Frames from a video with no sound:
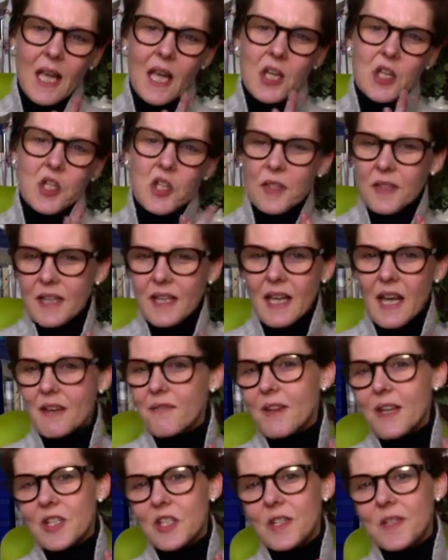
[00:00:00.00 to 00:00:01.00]
Should they have
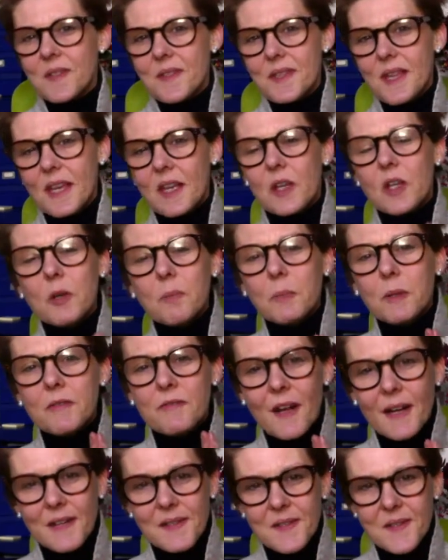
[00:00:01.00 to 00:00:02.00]
agency? Who
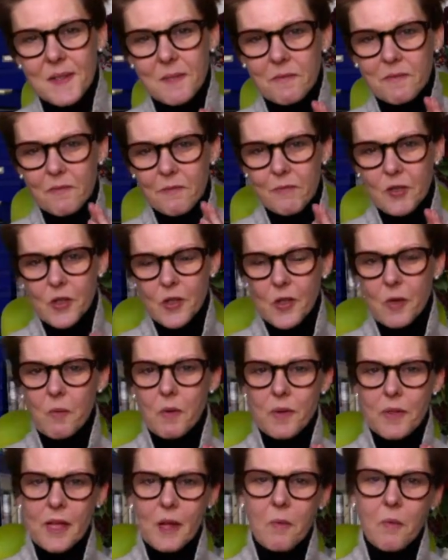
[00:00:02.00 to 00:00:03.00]
prevents them from doing
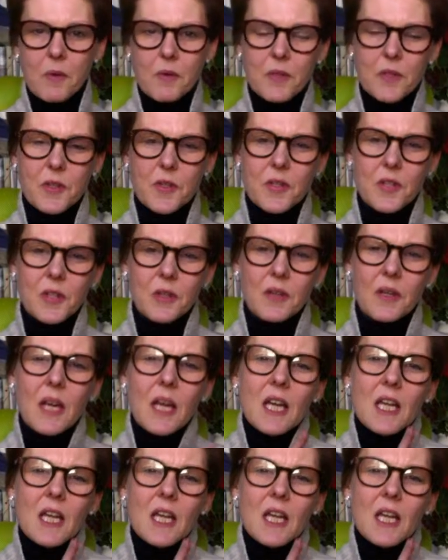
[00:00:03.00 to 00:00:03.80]
what they want to do?